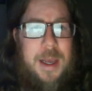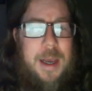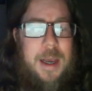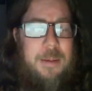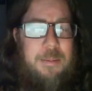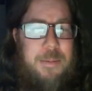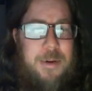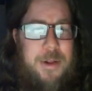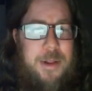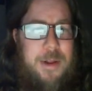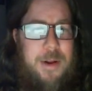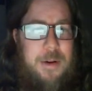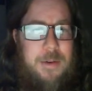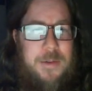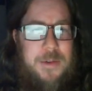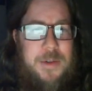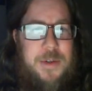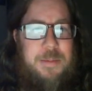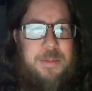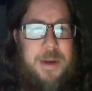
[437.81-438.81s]
and put their
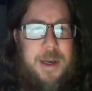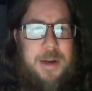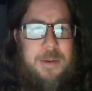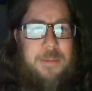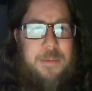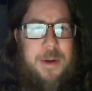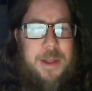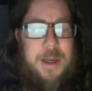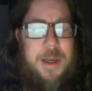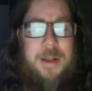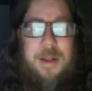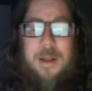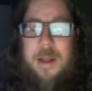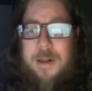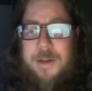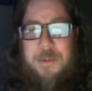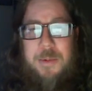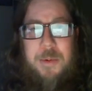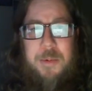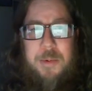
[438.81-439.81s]
own spin with it, and
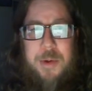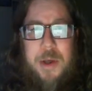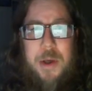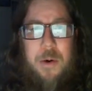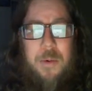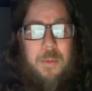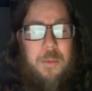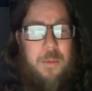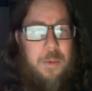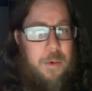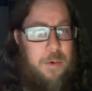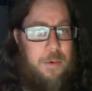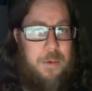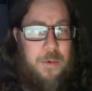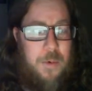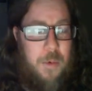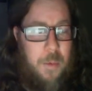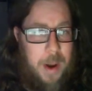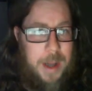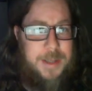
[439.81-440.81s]
that's what we call
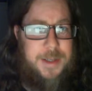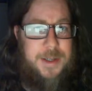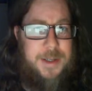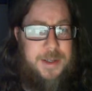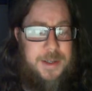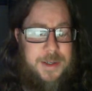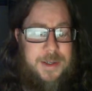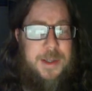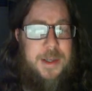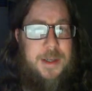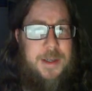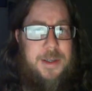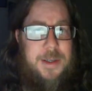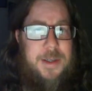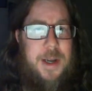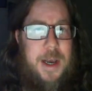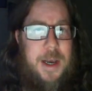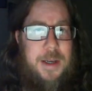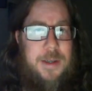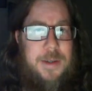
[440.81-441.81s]
world quests these
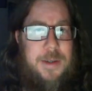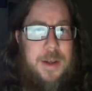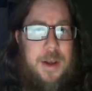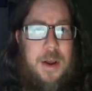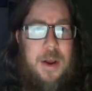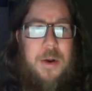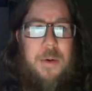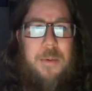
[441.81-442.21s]
days